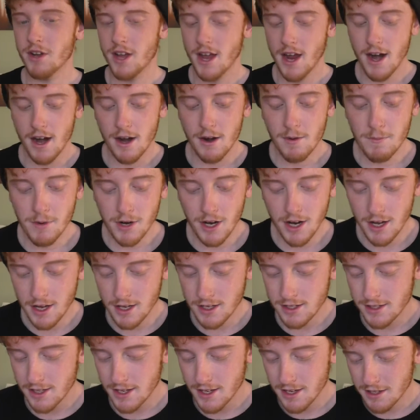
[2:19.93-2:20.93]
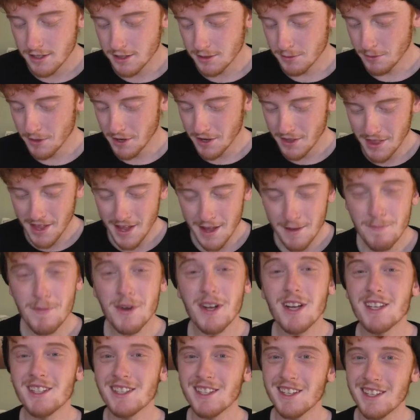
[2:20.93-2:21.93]
care because it is worth it
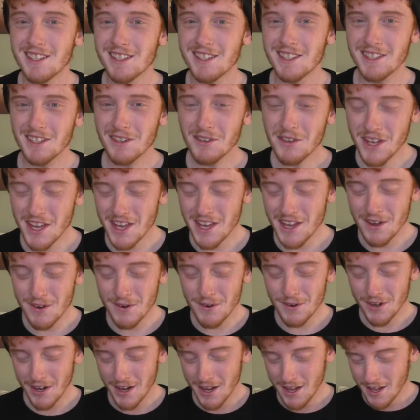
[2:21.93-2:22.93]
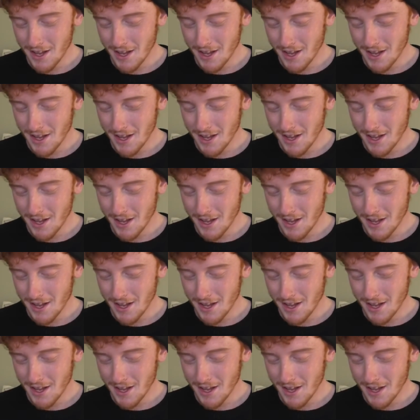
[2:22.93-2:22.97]
because it is so cute.